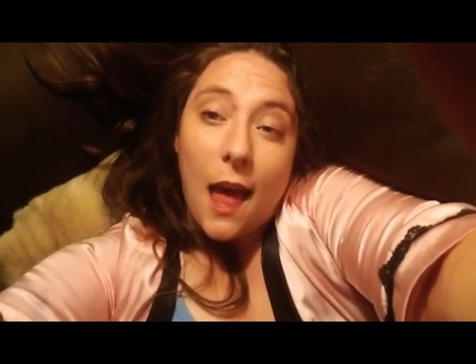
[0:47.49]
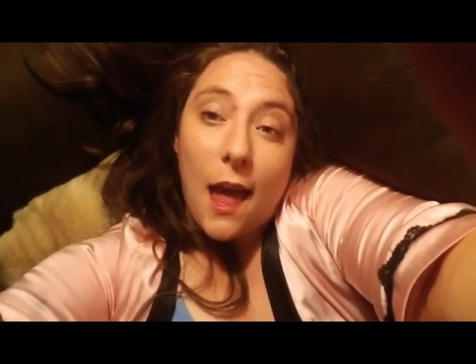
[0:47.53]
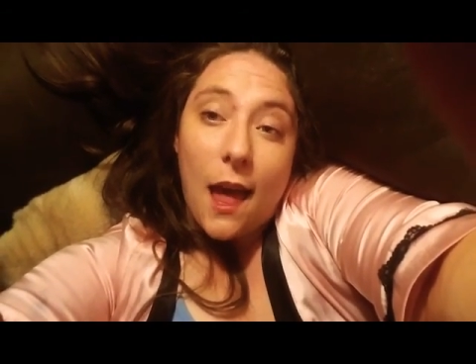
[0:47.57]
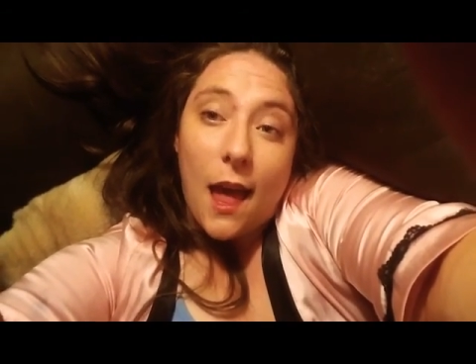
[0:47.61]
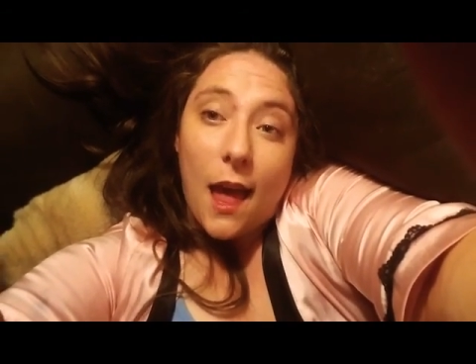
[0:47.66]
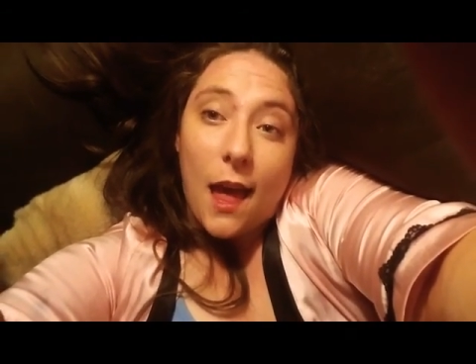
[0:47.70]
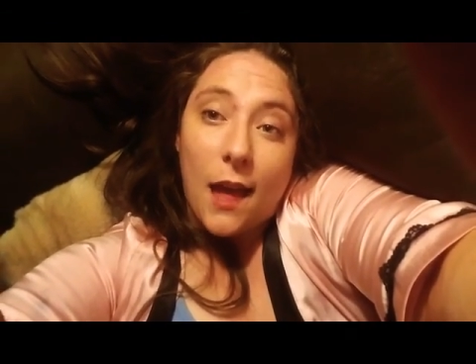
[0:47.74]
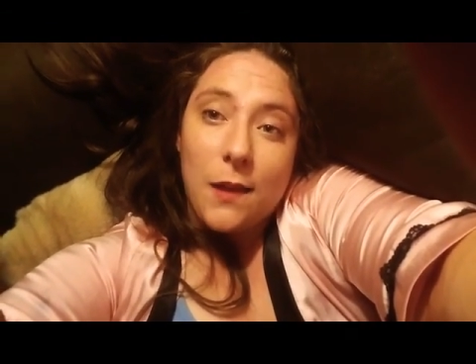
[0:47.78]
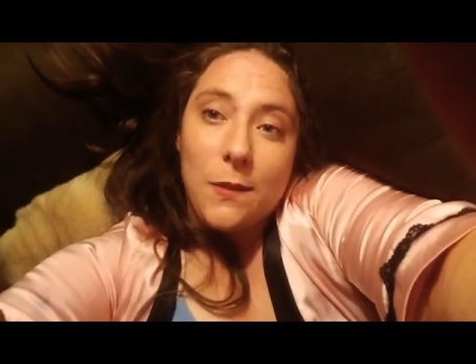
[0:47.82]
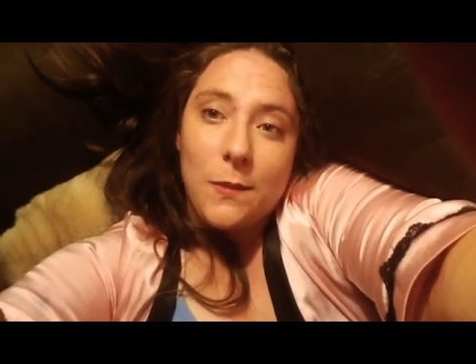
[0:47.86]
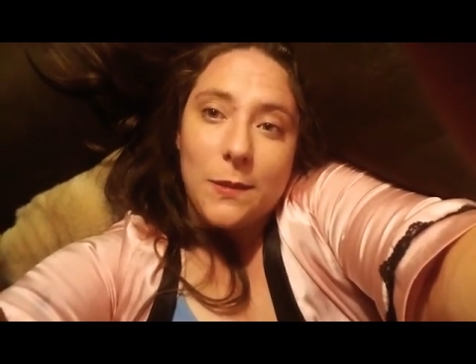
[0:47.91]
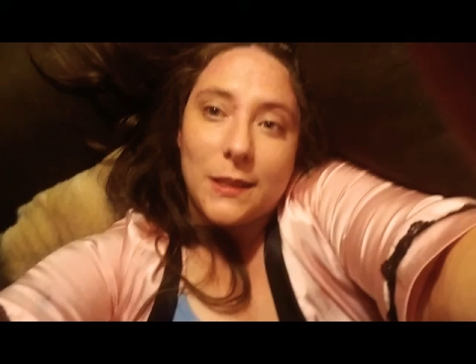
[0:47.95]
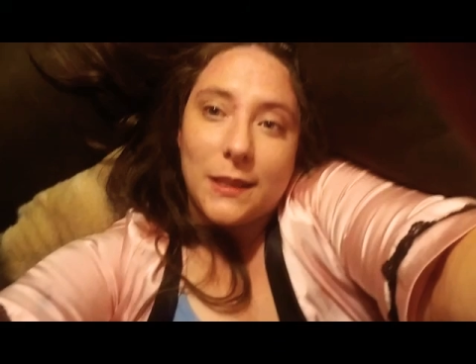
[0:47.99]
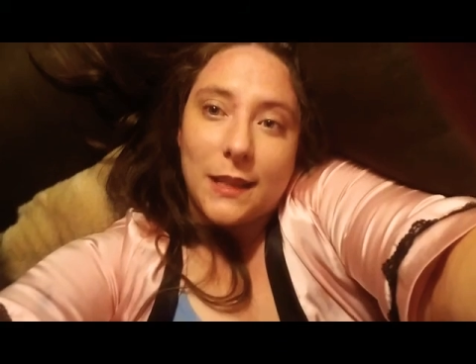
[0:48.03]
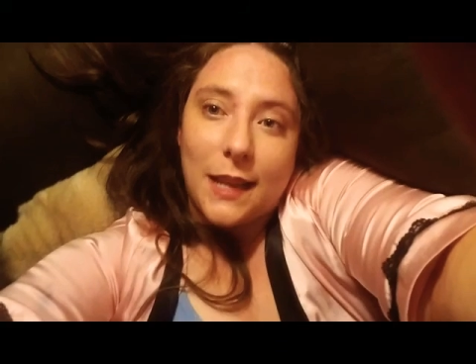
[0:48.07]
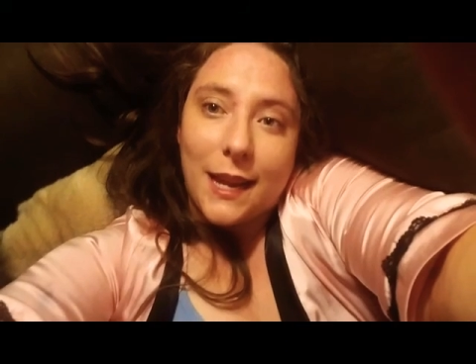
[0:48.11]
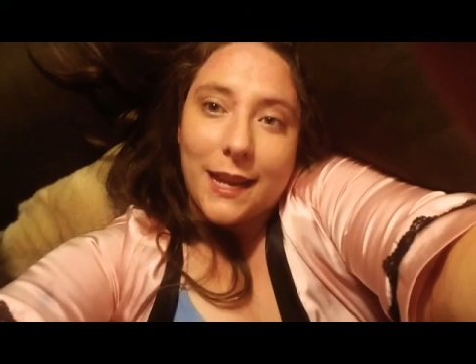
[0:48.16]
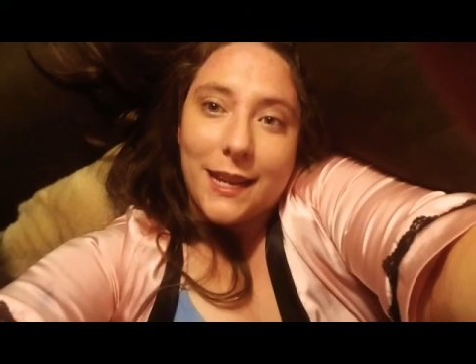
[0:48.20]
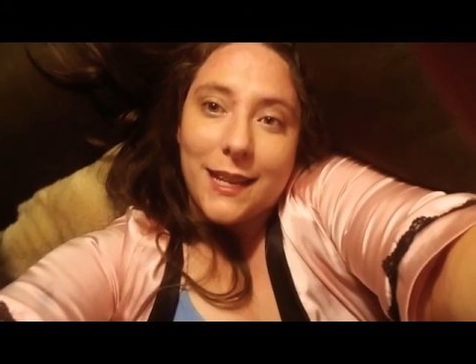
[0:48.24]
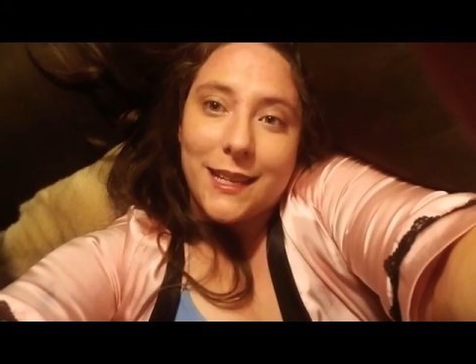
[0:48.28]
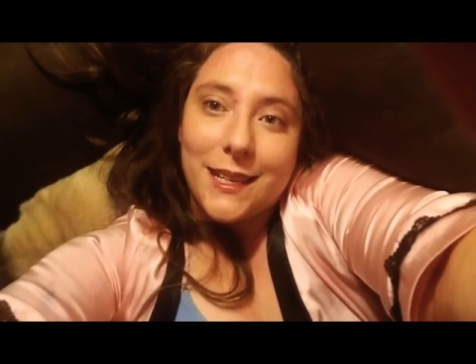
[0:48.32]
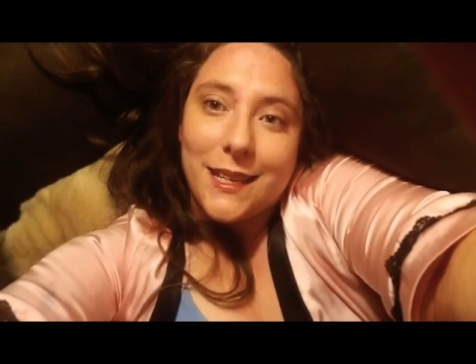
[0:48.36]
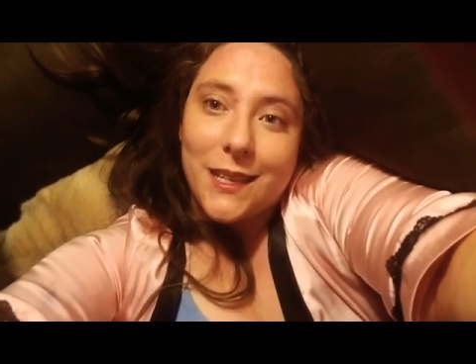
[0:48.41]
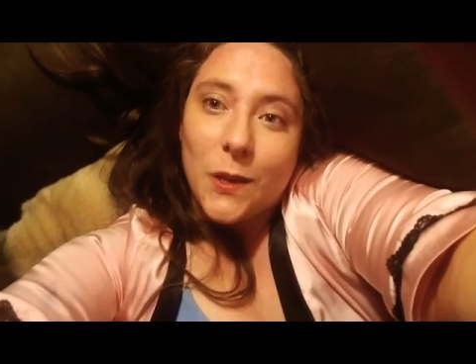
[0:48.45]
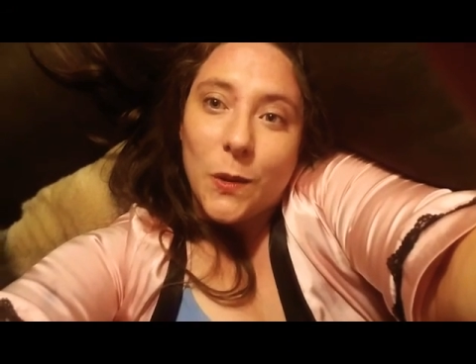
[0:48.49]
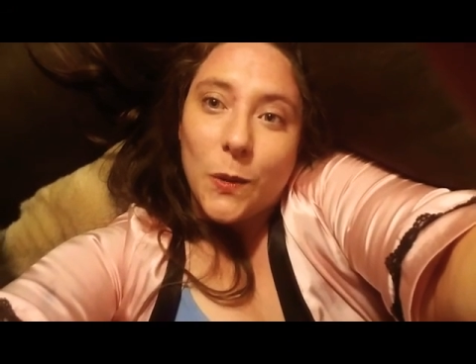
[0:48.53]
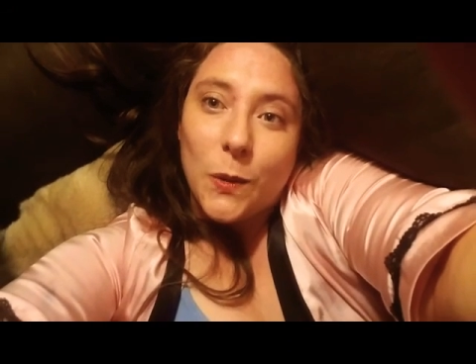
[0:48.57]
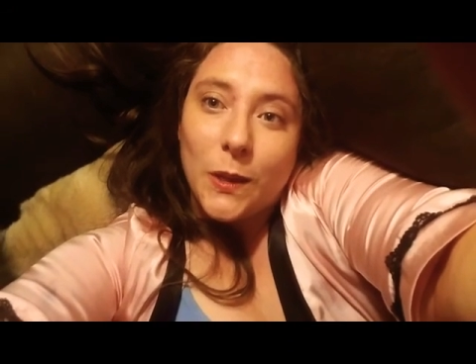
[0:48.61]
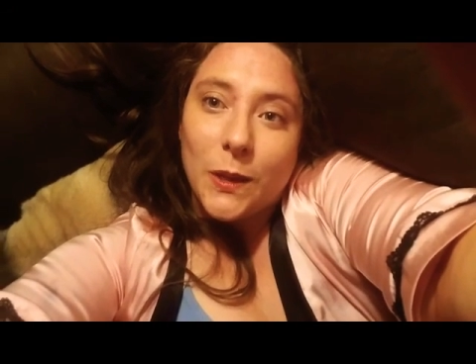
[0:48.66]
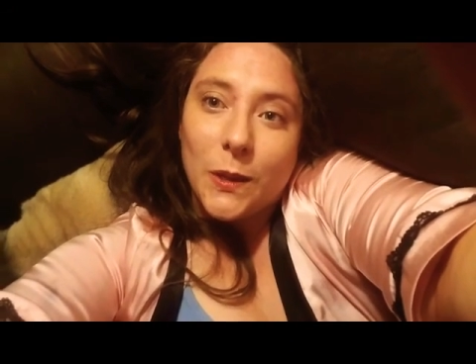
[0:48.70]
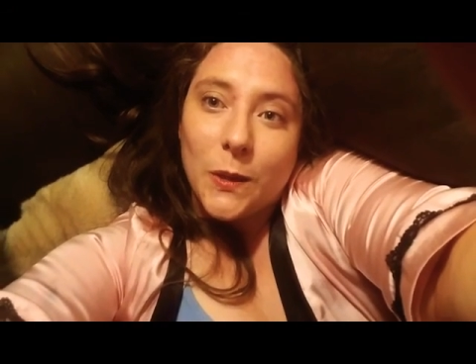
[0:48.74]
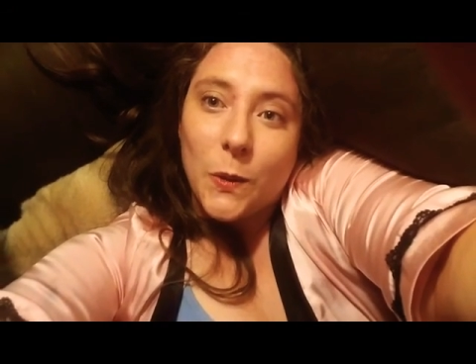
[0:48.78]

I would like your